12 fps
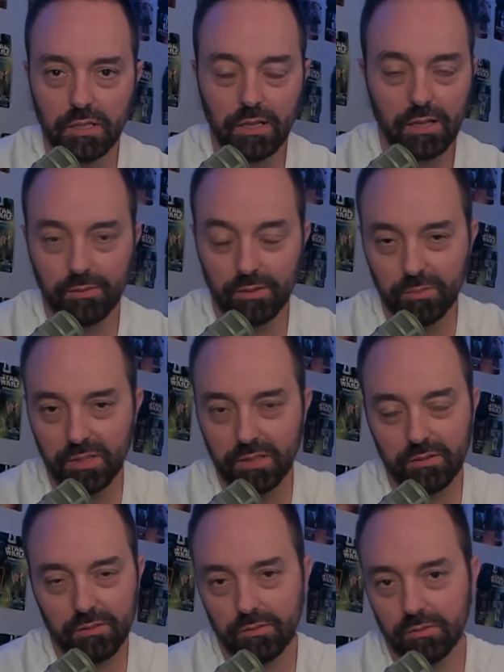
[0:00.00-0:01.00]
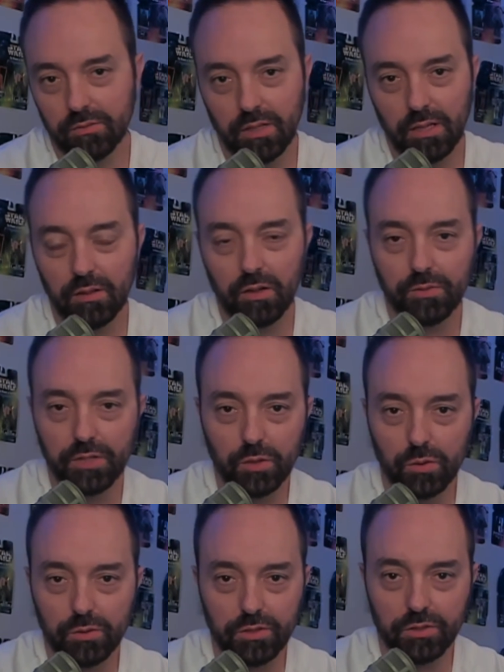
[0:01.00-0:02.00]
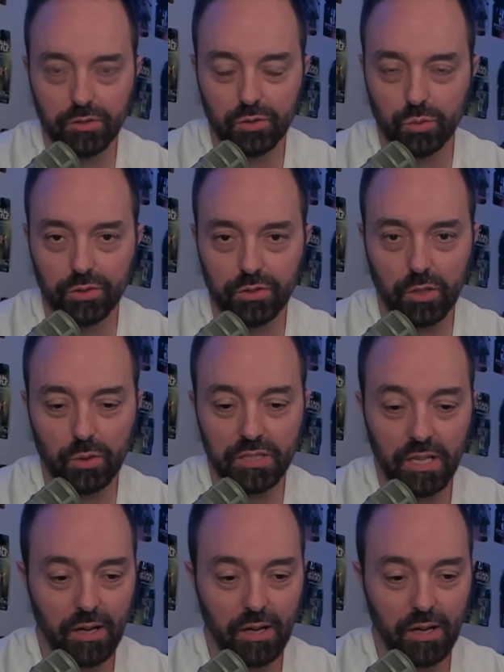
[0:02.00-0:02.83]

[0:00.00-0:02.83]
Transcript: I, I mean, I loved the old school Star Wars.